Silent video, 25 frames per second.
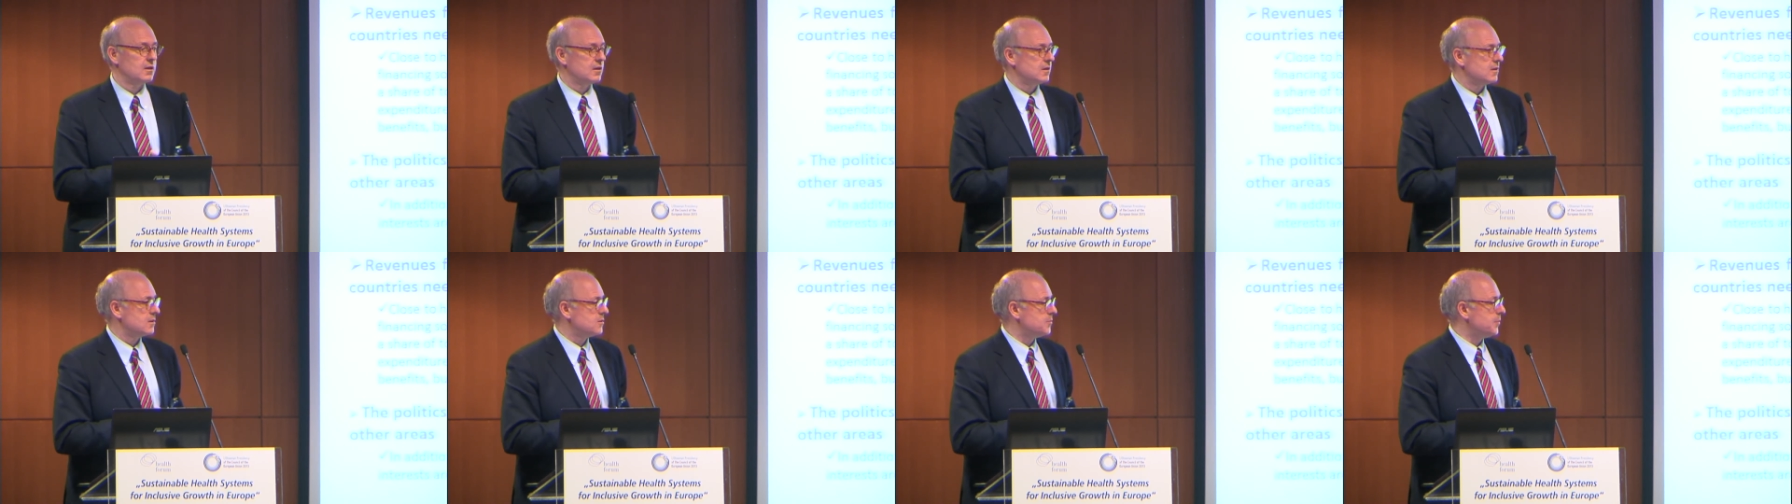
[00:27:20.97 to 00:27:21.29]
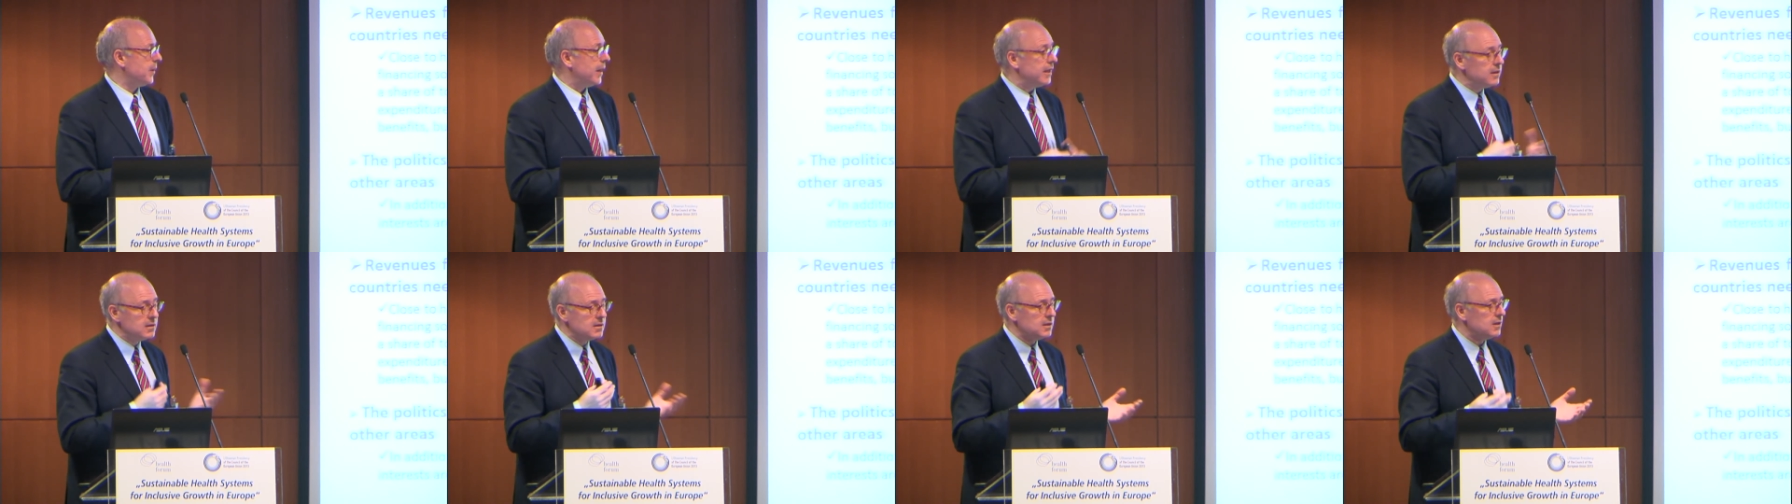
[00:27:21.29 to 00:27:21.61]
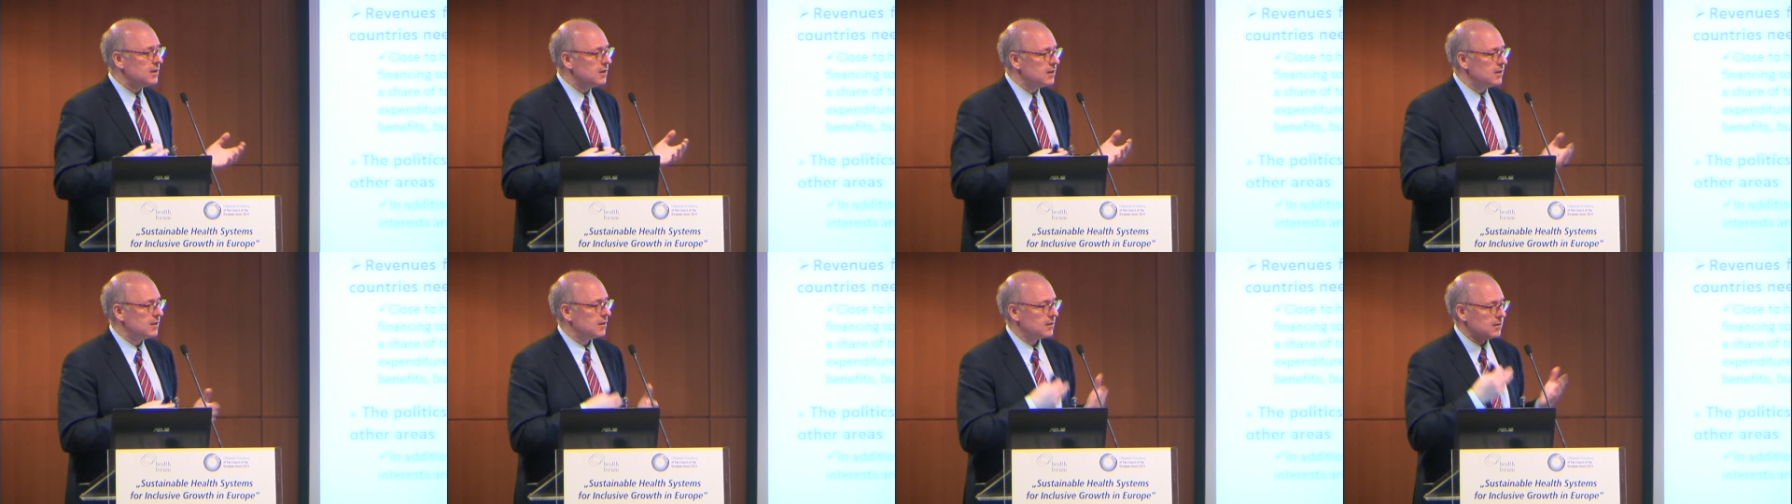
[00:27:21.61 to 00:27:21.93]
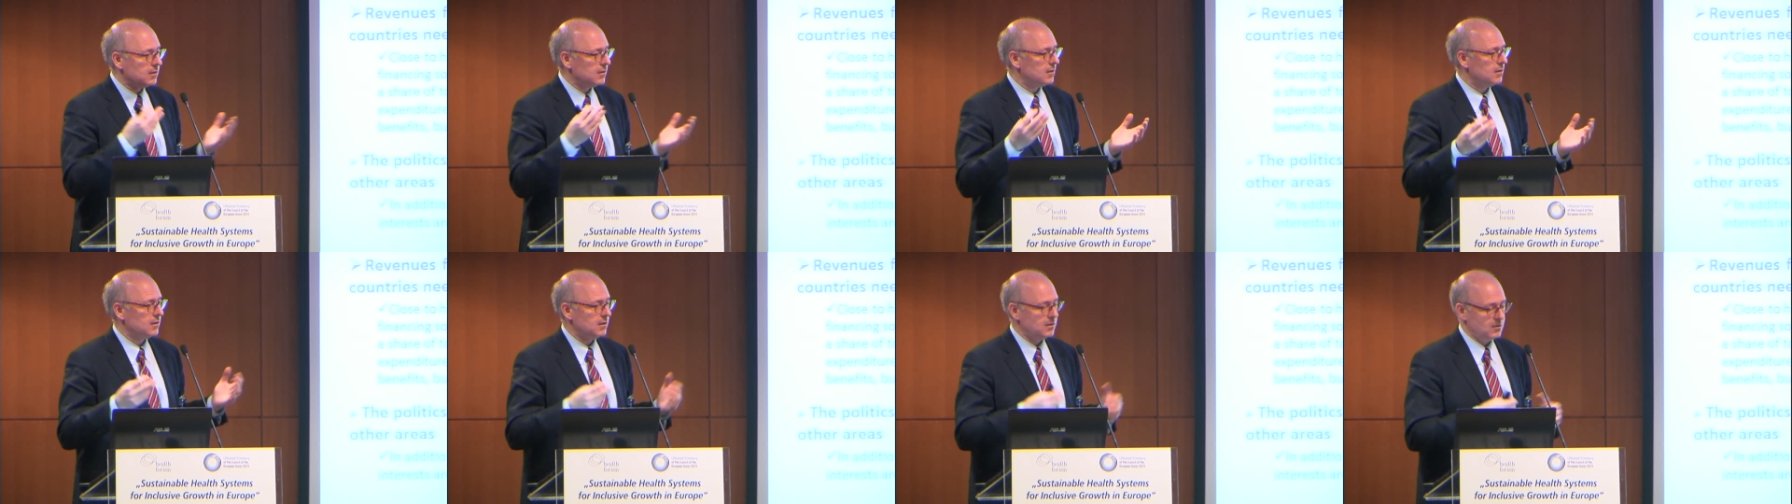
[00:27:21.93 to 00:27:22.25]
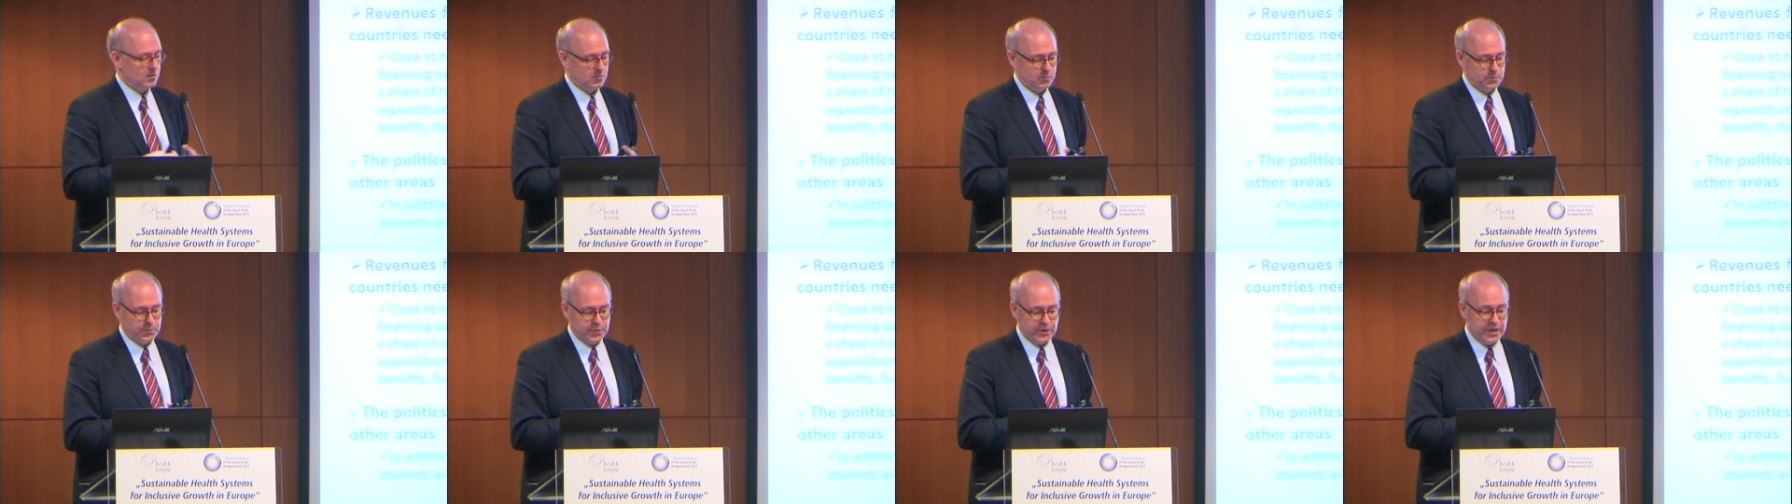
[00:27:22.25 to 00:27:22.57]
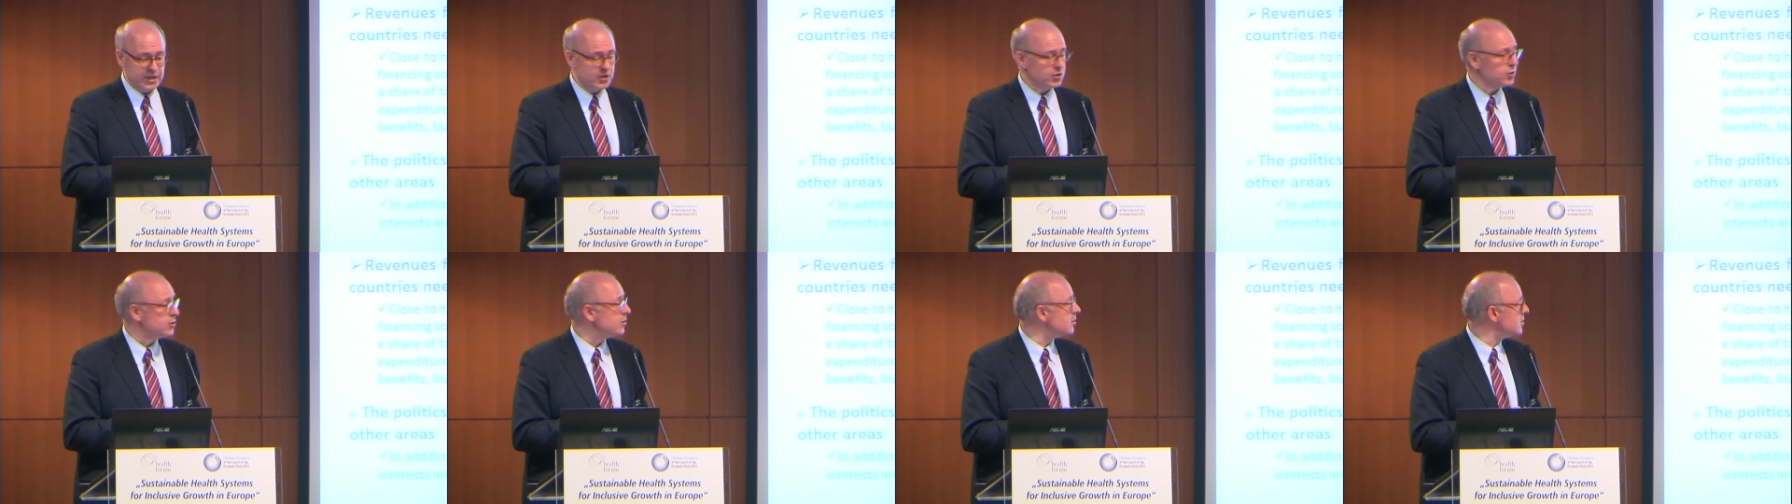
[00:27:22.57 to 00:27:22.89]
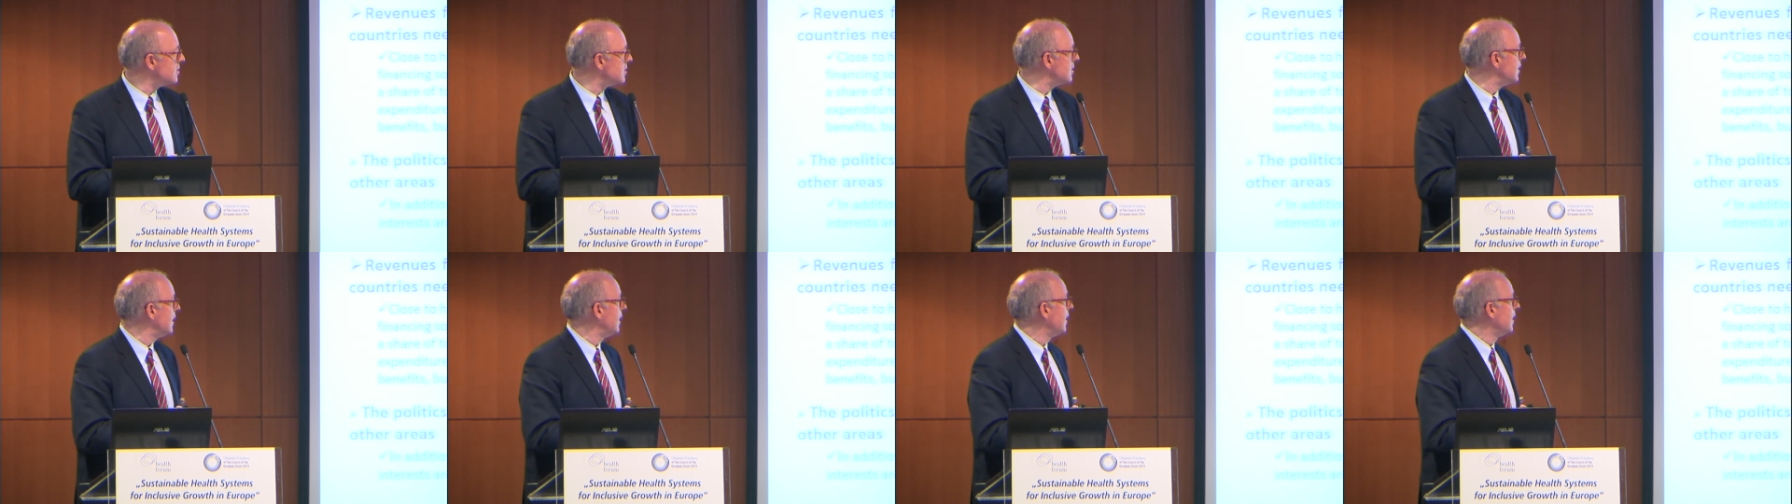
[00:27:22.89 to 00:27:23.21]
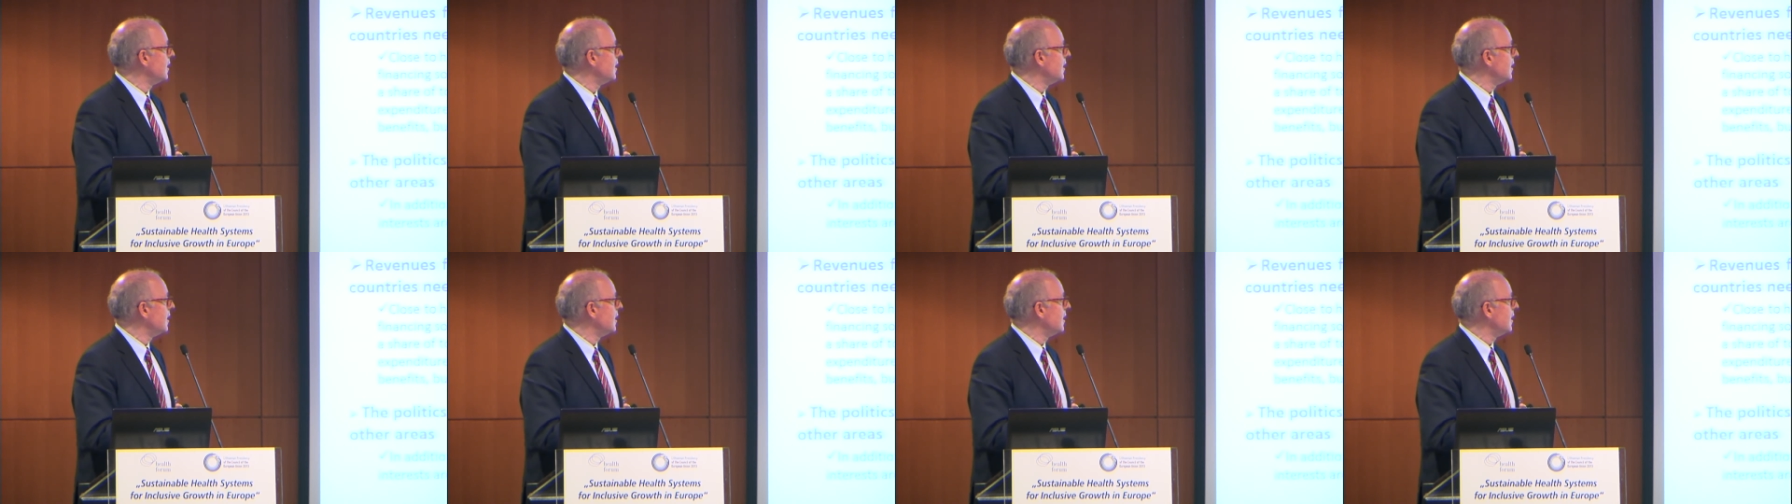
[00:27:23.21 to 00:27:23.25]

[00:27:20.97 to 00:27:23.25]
spending pressures.